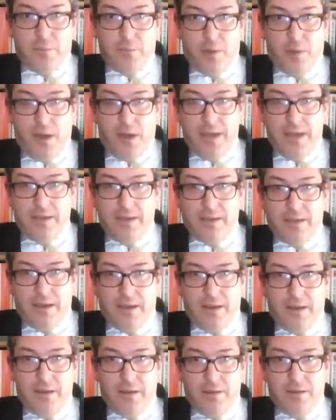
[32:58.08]
uh, by
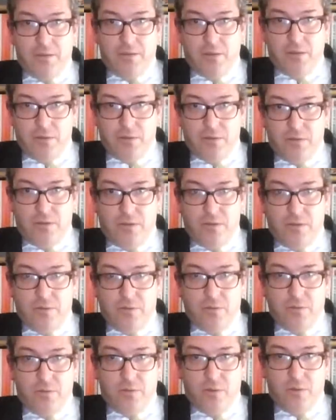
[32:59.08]
uh, the,
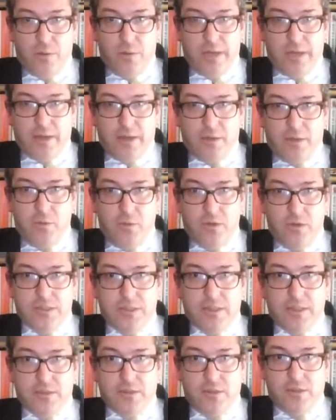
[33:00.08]
the the Uyghur
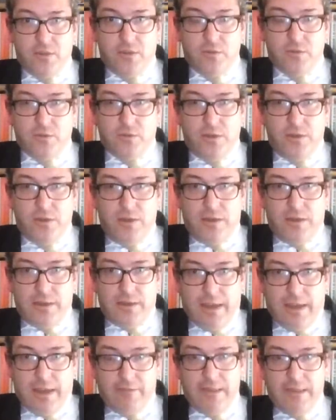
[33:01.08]
community to
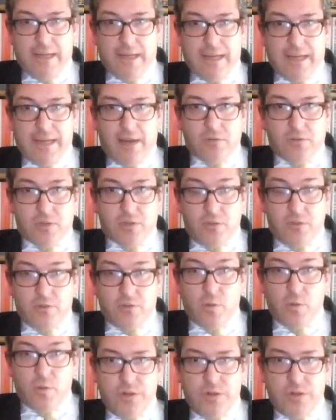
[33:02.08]
carry that out
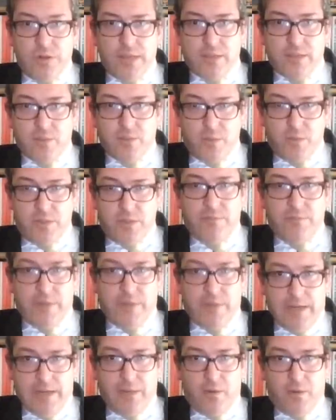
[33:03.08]
to address
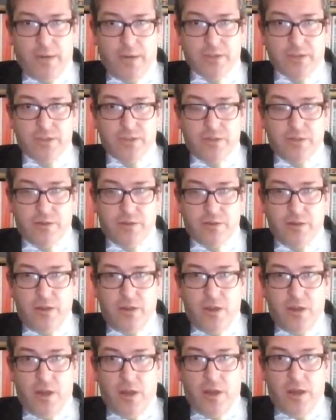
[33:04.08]
specifically the question
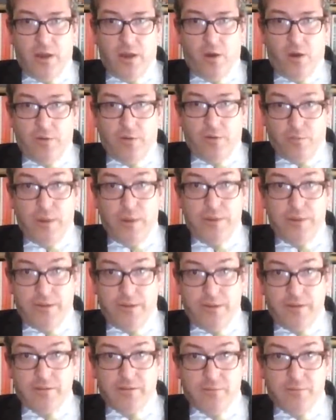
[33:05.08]
uh, of
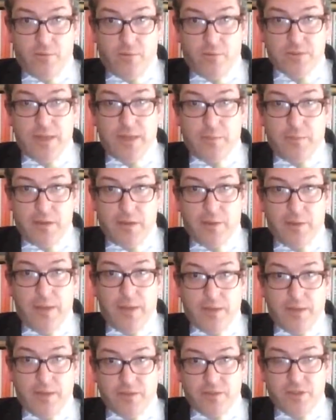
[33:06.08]
whether what's happening
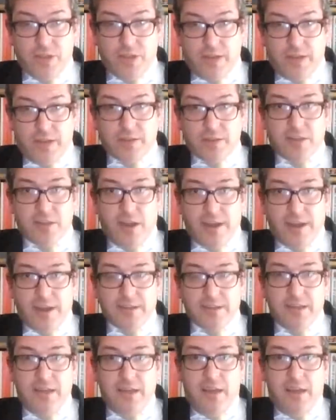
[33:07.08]
amounts to
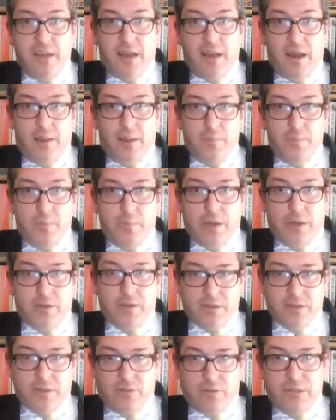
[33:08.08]
genocide, um,
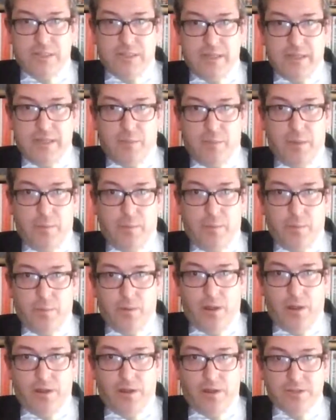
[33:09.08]
because increasingly
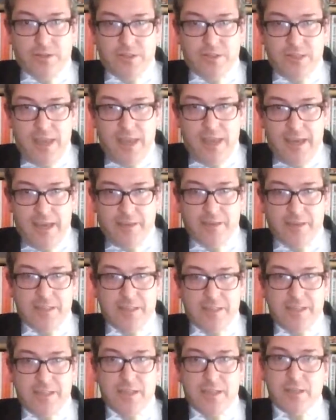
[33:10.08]
people are saying
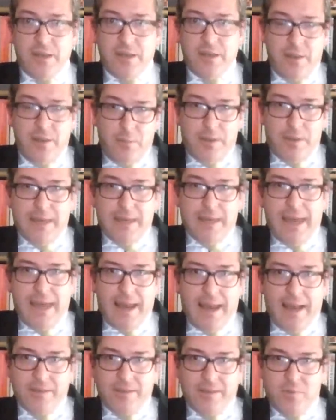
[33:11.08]
that it is. But
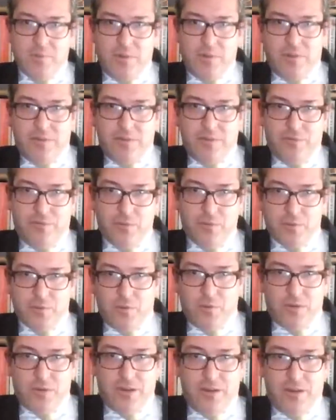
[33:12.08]
again, as with the
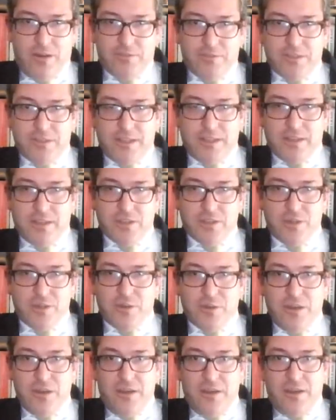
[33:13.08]
forced organ harvesting
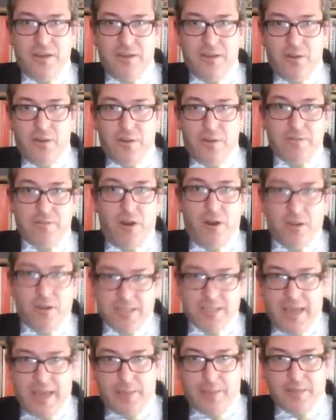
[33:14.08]
issue, you know there
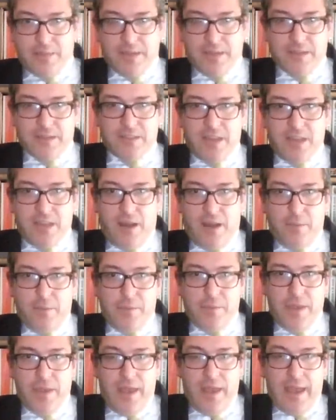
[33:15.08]
are skeptics,
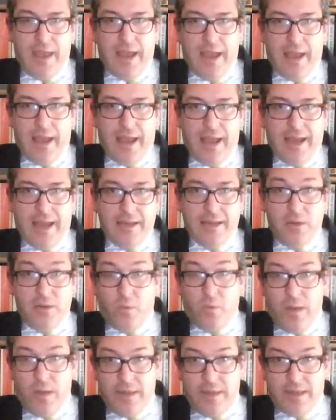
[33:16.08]
um, and in
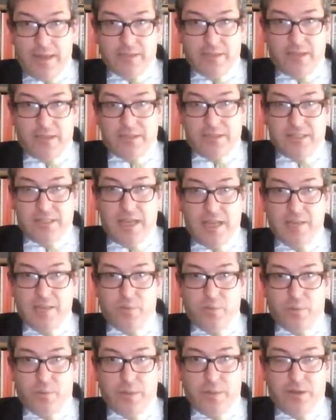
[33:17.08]
a way that's
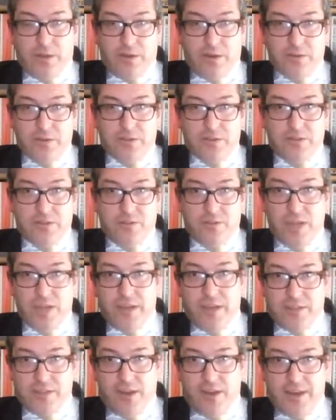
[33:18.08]
understandable because
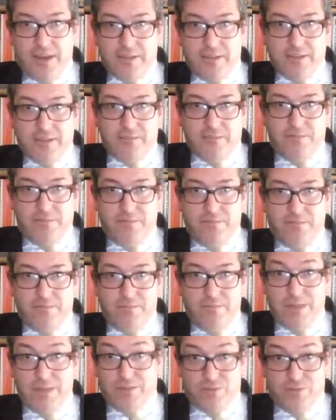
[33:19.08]
genocide is an
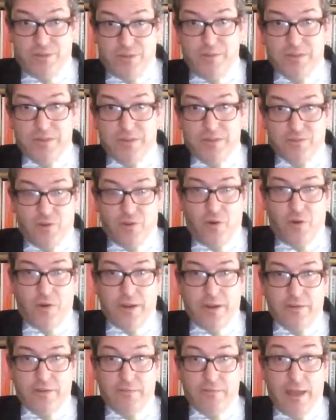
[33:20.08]
extremely
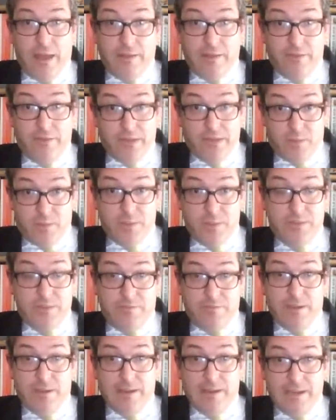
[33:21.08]
strong and a, and a very
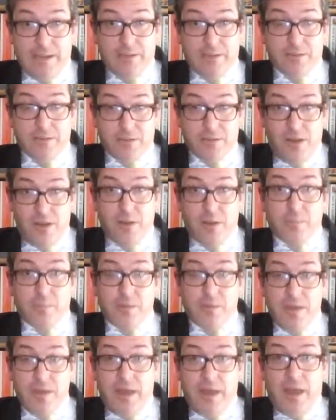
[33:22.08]
specific legal
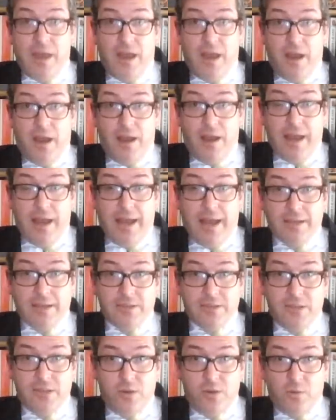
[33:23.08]
term. Uh,
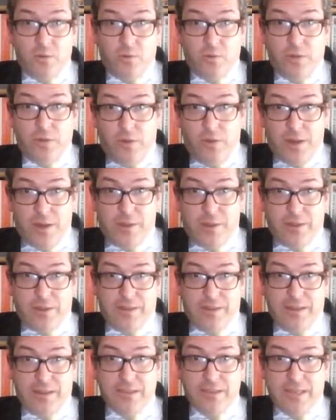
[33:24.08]
and so, although I
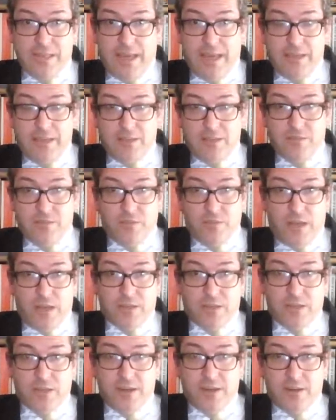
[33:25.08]
think the indicators of
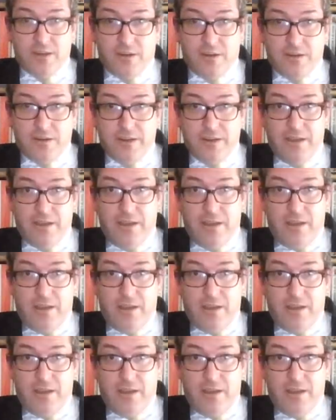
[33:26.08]
genocide are